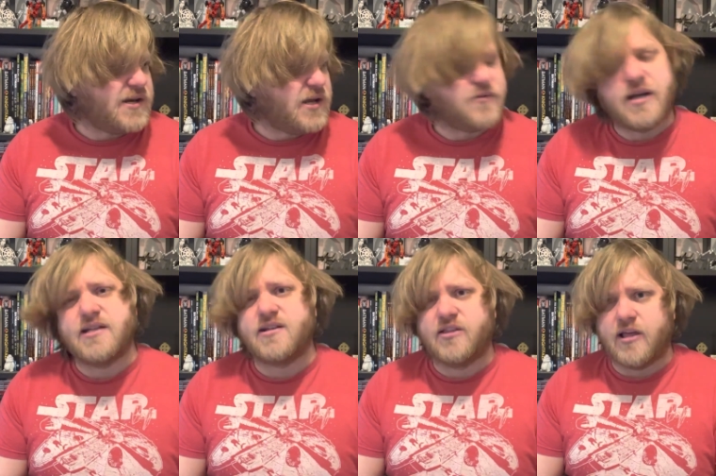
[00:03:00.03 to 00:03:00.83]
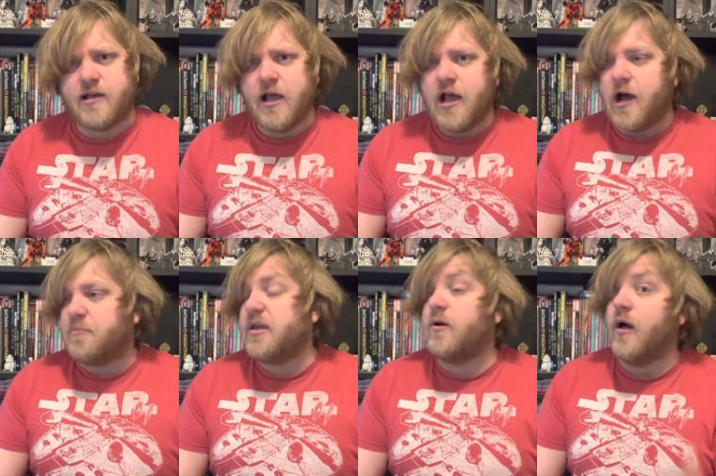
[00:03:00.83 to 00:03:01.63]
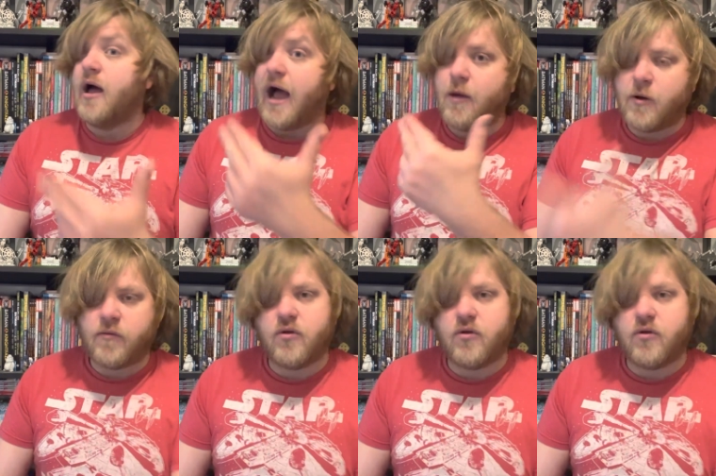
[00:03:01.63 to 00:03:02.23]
I already did the appeal." I went and